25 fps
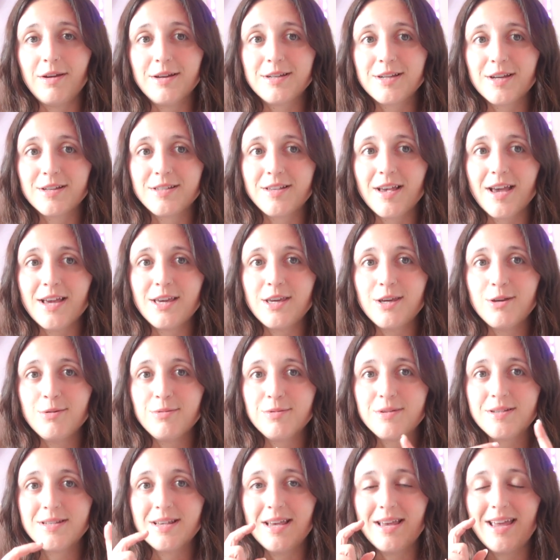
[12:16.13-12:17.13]
because I
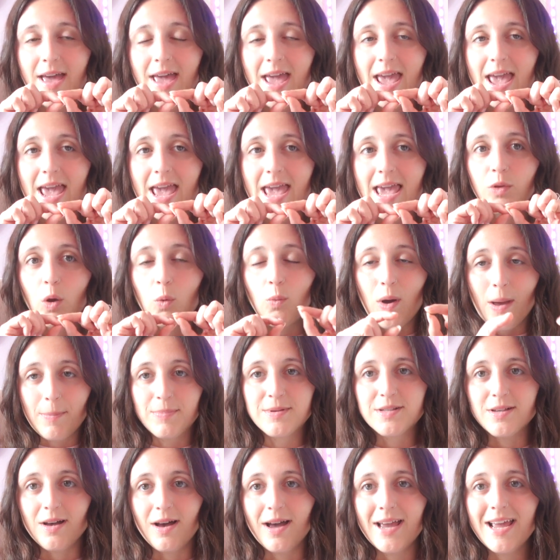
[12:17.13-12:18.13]
use a
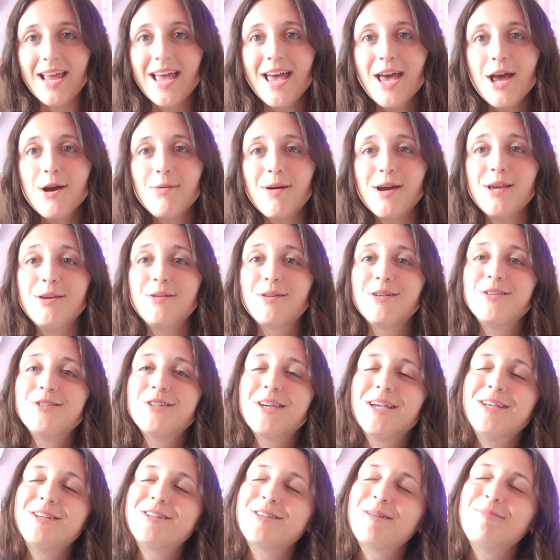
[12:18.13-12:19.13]
website where you can
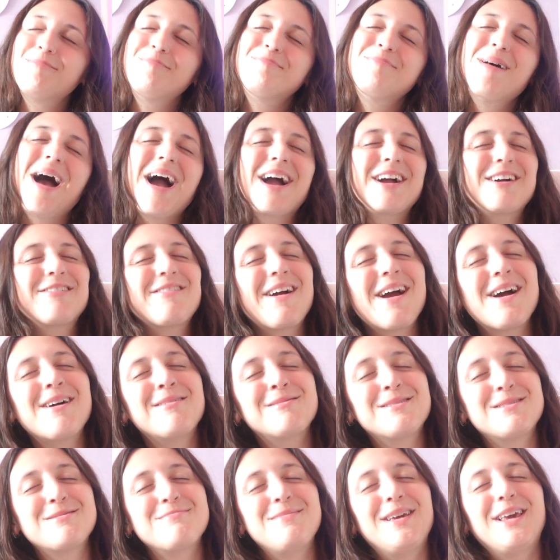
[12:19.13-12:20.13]
change the
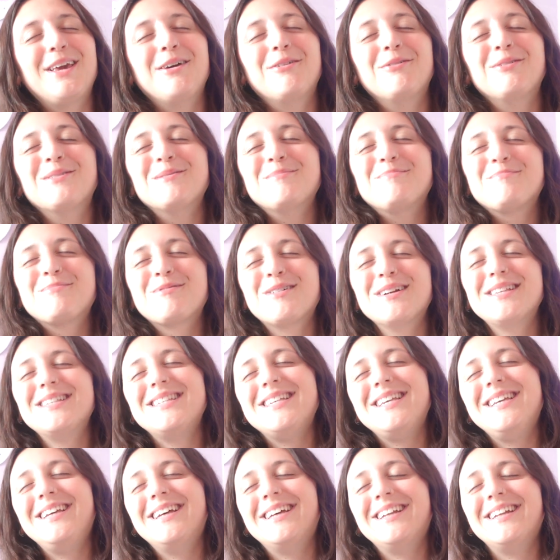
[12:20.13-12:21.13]
backgrounds and make it all
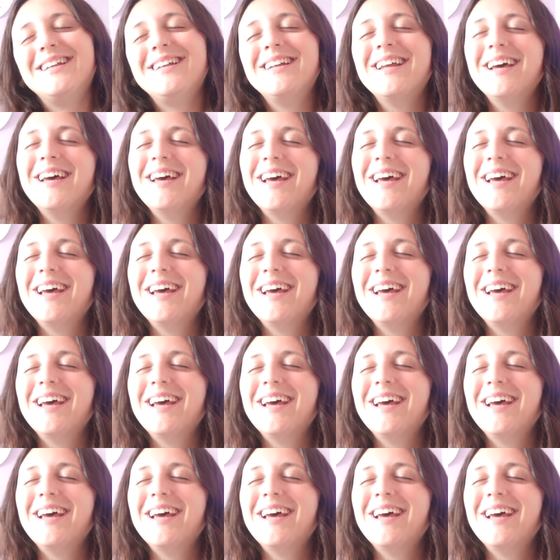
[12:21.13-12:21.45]
pretty, and